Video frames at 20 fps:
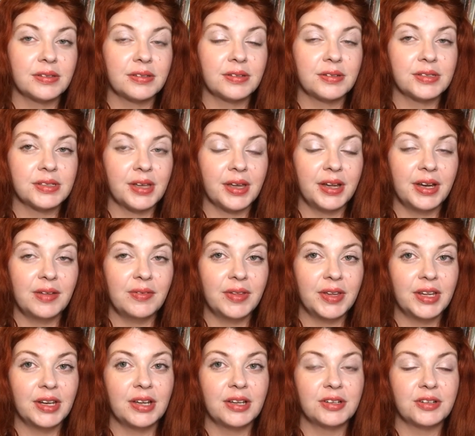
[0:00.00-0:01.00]
There's kind of
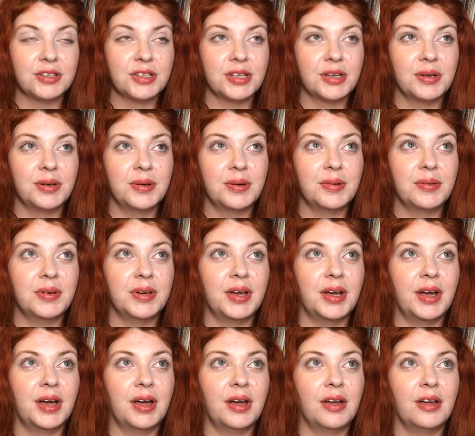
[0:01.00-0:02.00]
like an undertone
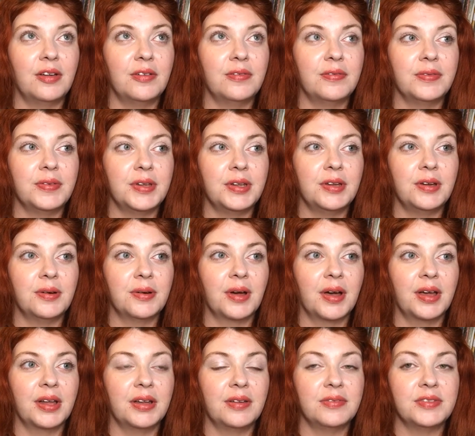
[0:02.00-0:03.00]
of,
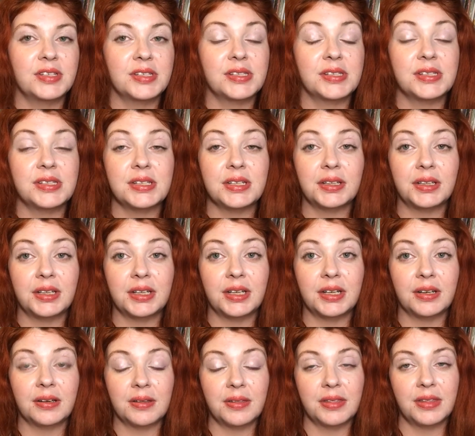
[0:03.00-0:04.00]
kind of
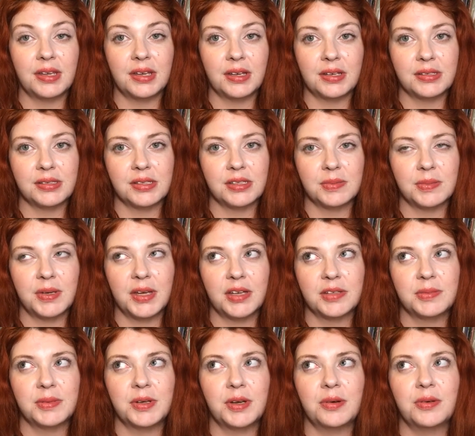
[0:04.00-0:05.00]
distilling things this week.
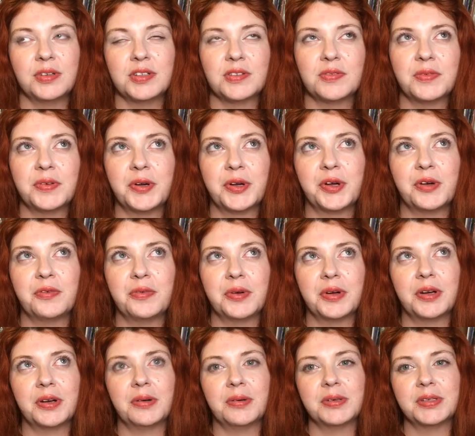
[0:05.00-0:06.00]
As we go into Virgo,
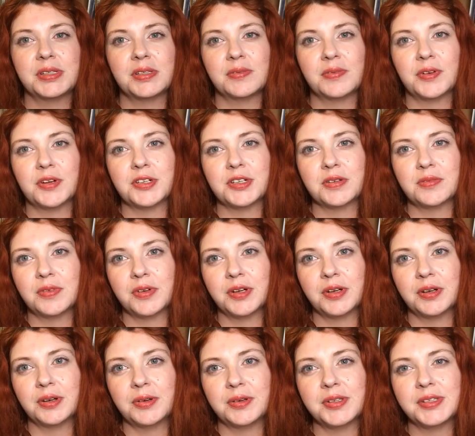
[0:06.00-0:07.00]
Virgo is the Virgin.
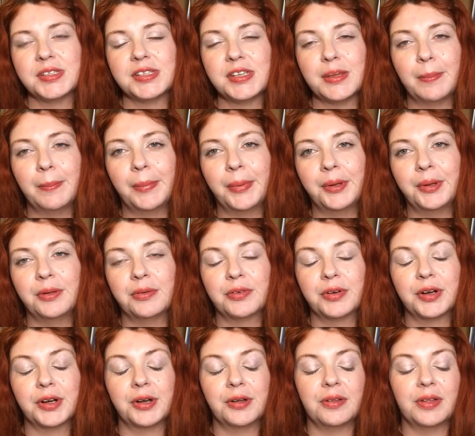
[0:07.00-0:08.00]
Virgo is simple.
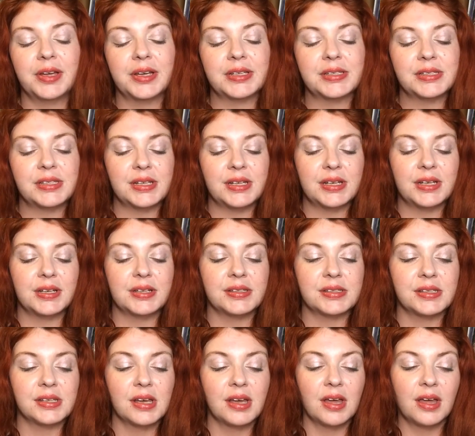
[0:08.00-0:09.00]
Virgo likes
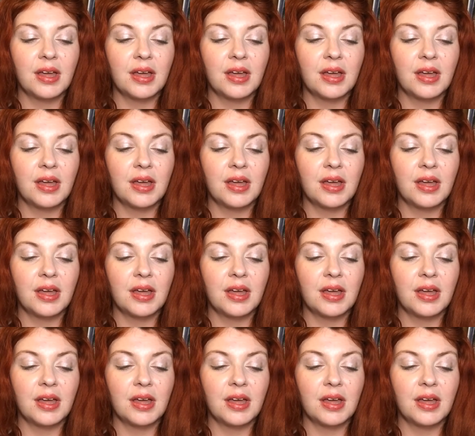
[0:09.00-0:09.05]
things